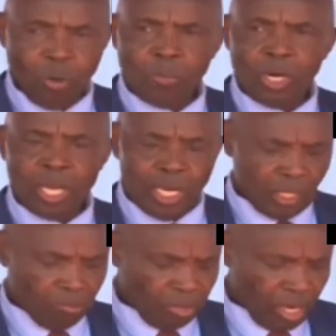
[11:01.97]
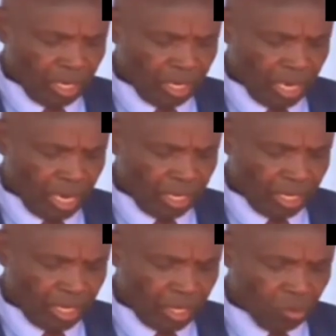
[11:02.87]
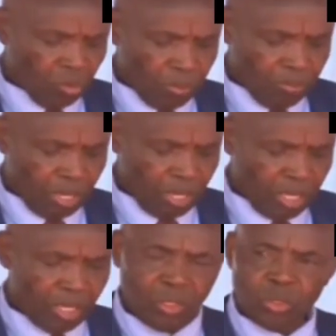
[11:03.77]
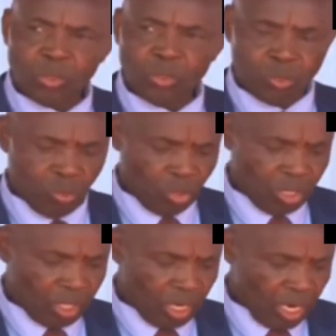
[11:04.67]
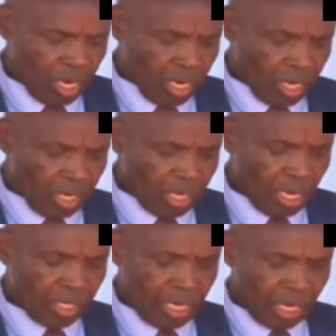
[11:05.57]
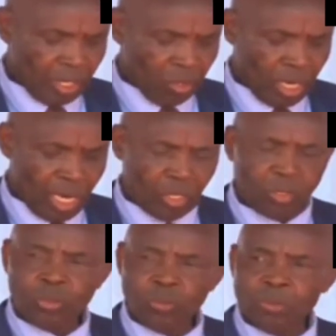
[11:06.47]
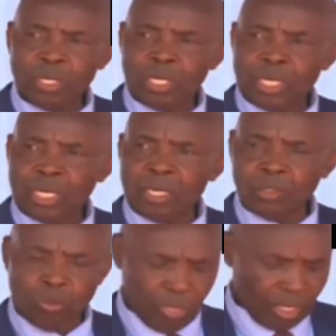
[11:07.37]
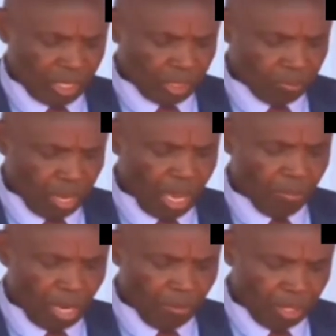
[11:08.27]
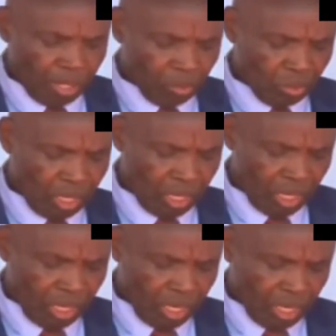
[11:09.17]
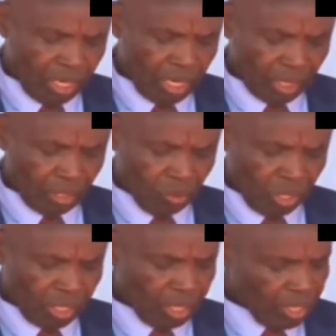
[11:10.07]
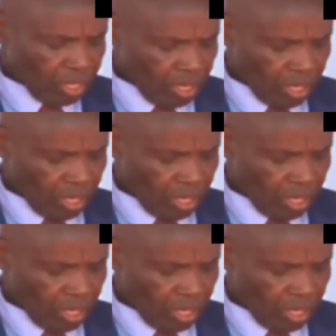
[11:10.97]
Comprehensive guidelines will be issued to schools in a circular to be released by my ministry next week.